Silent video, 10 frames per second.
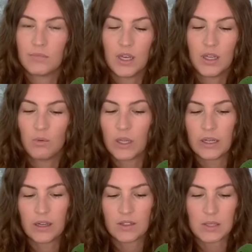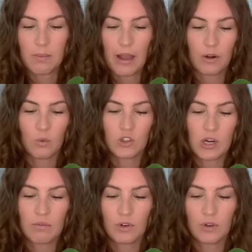it really doesn't matter,
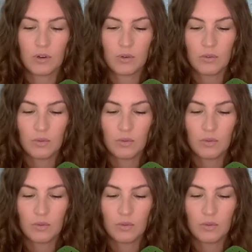whichever